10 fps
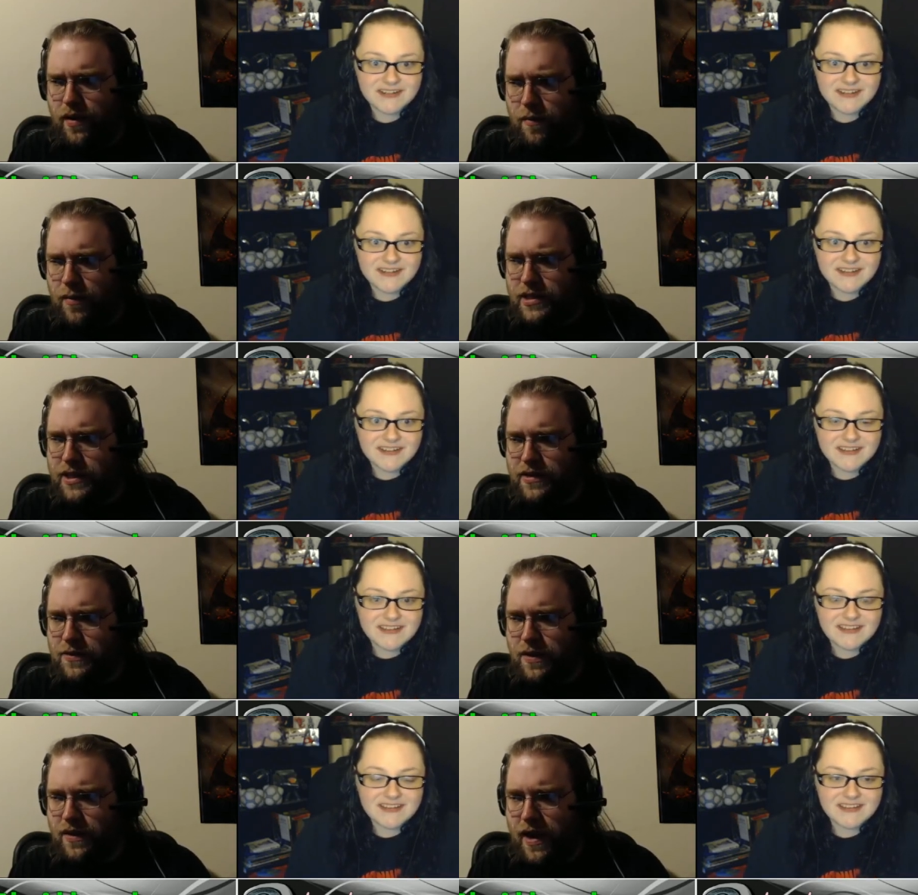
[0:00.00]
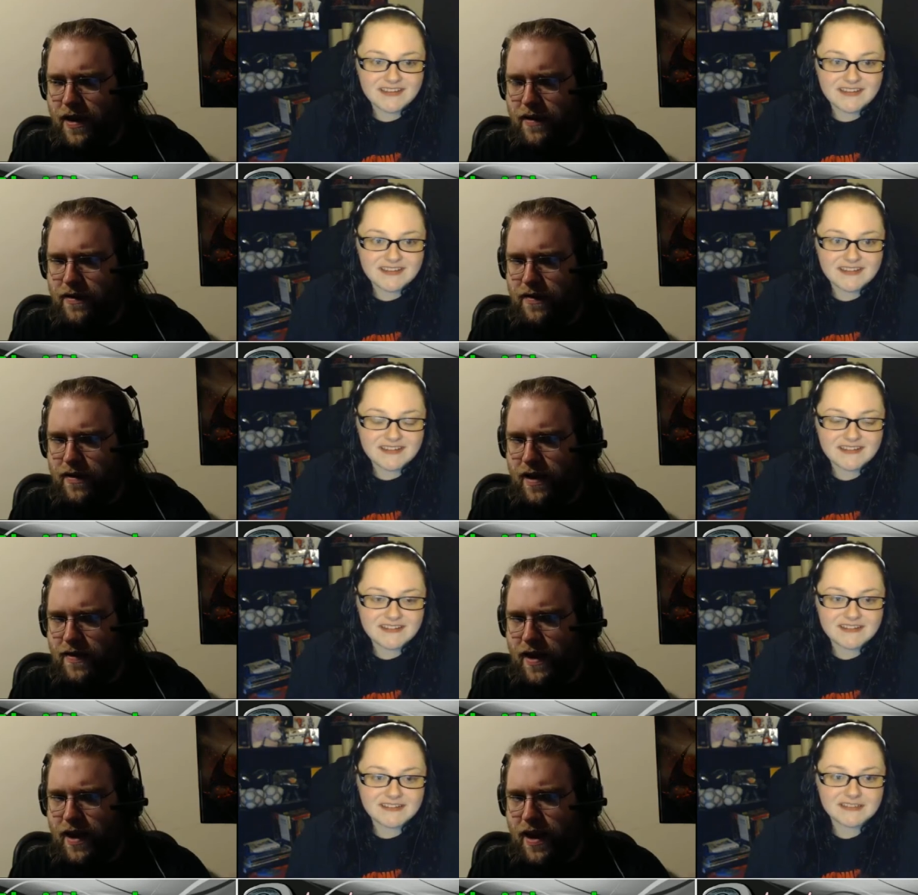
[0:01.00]
Speaker 1: Marcel is one of the characters like they
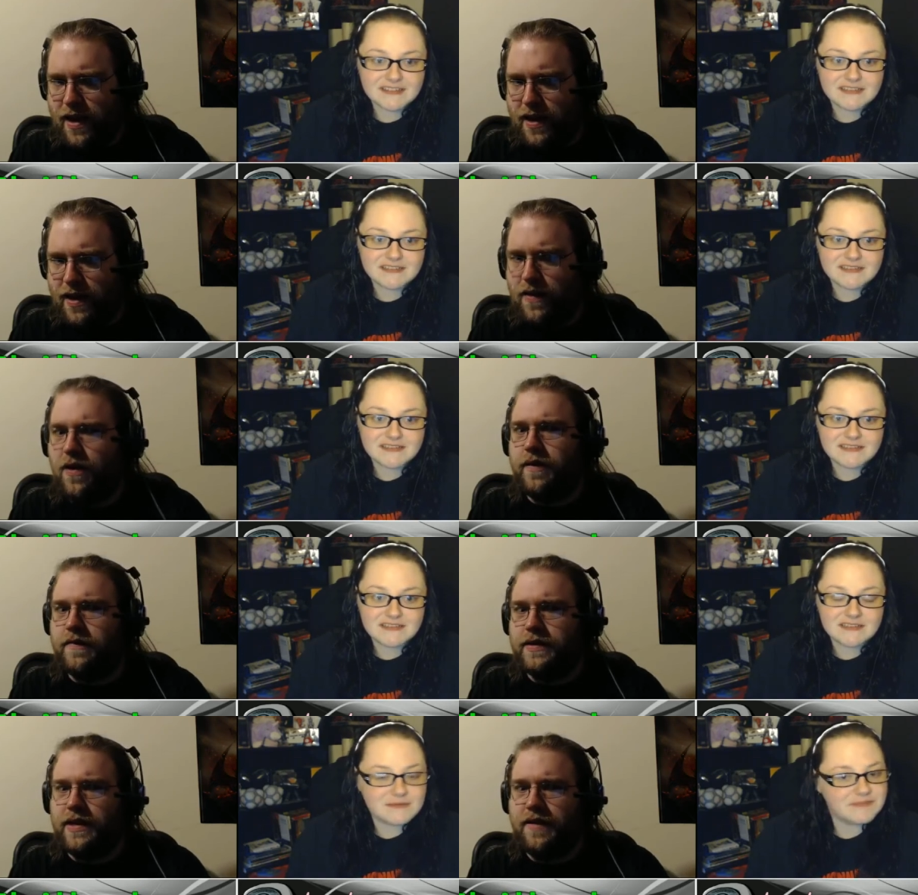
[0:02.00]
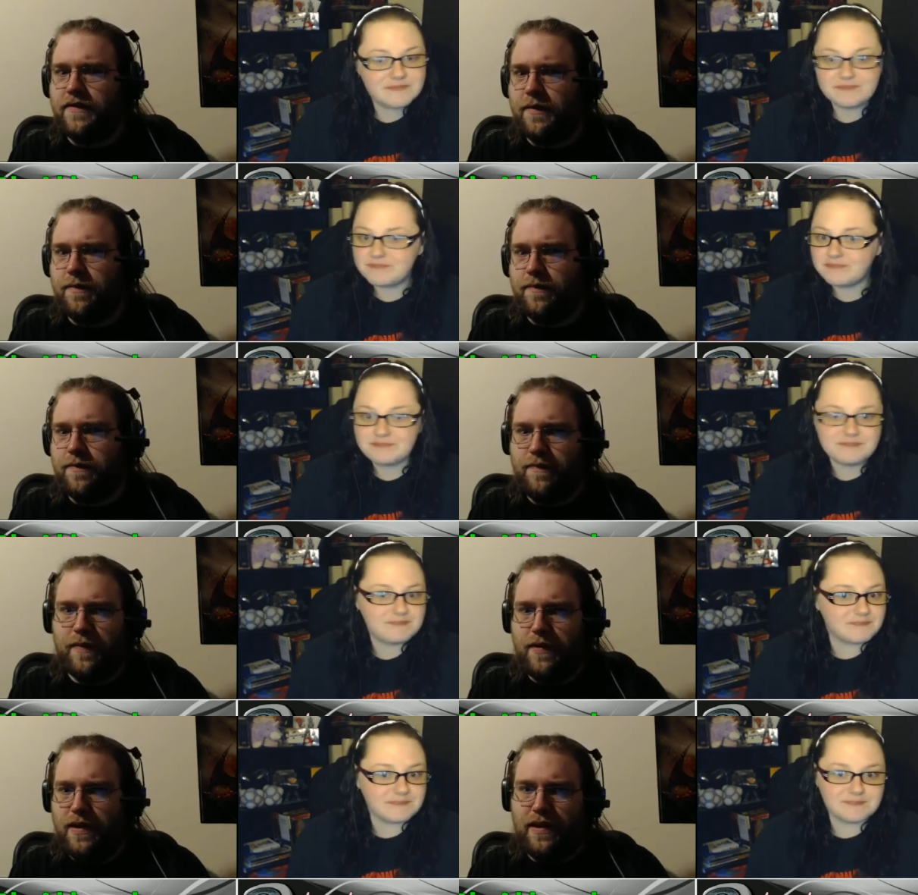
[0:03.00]
can't kill off. It's like from mm.
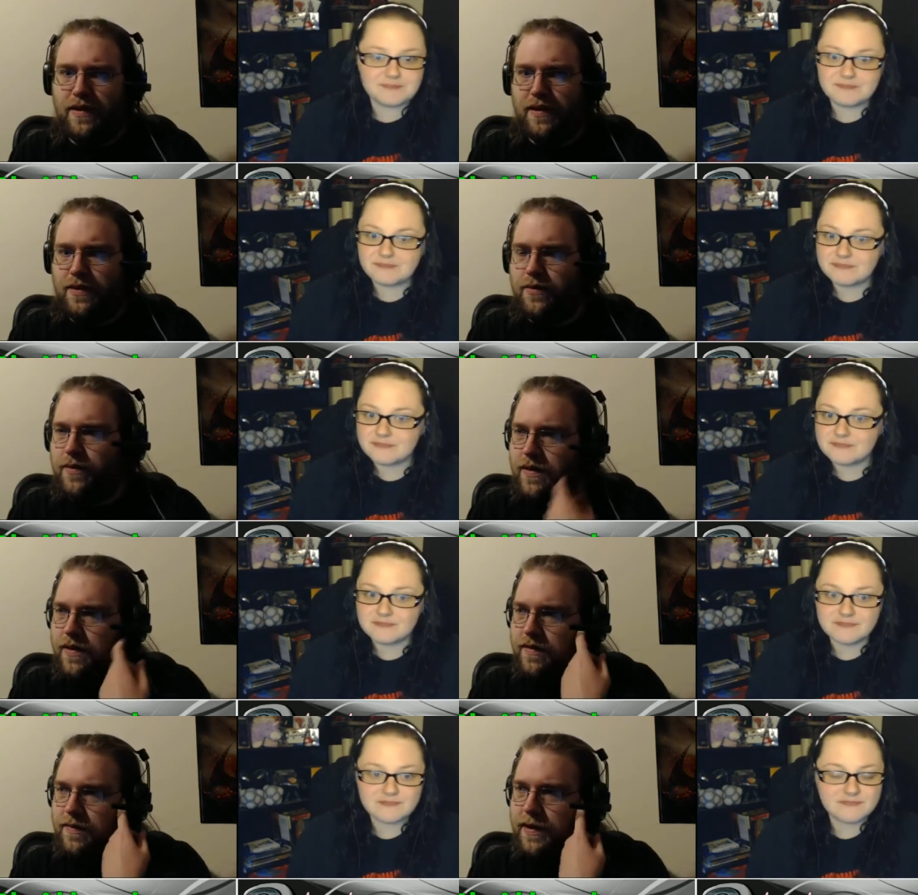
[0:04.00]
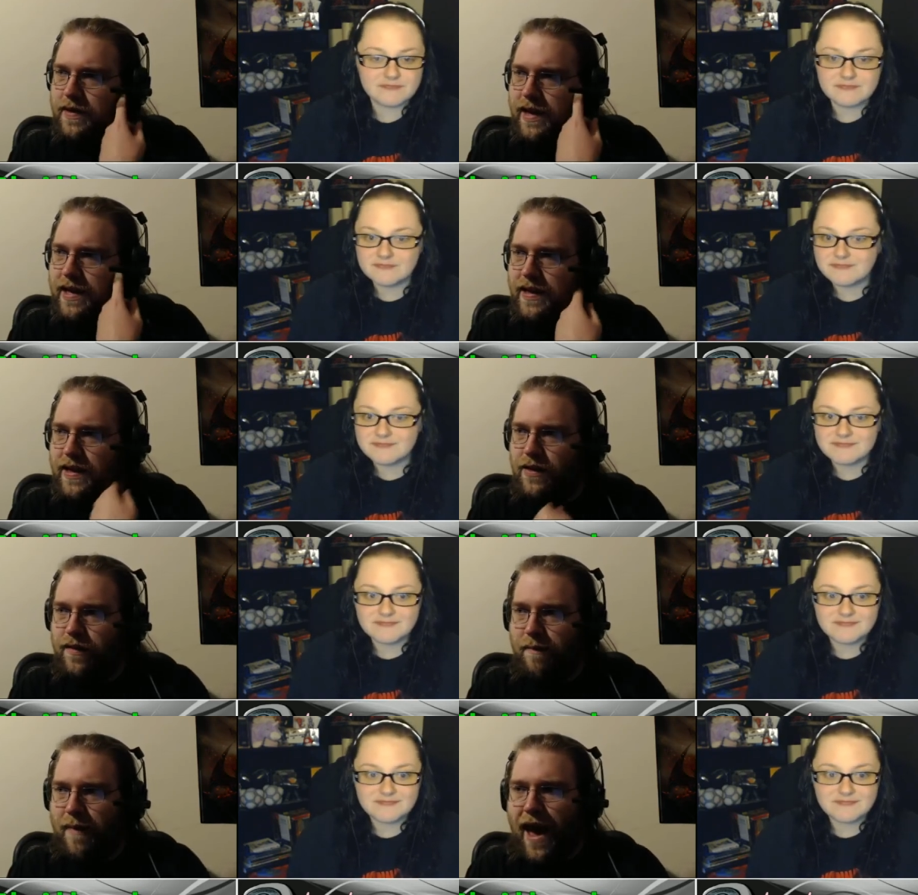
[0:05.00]
no, it's be like killing off
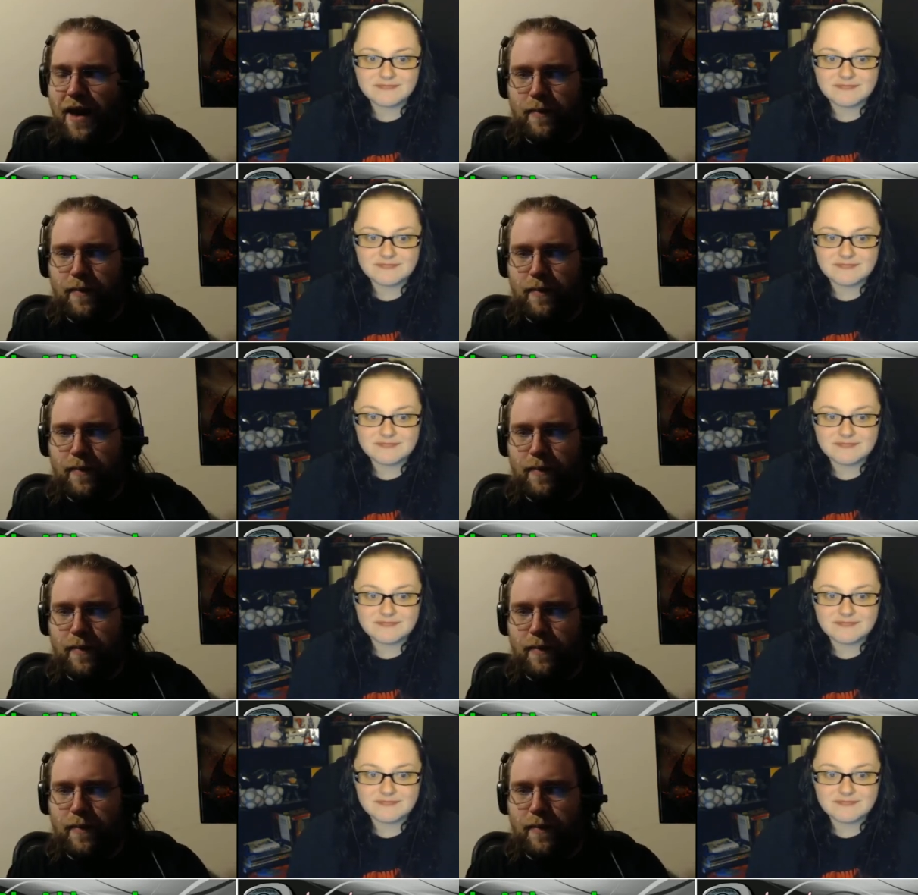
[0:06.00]
Matt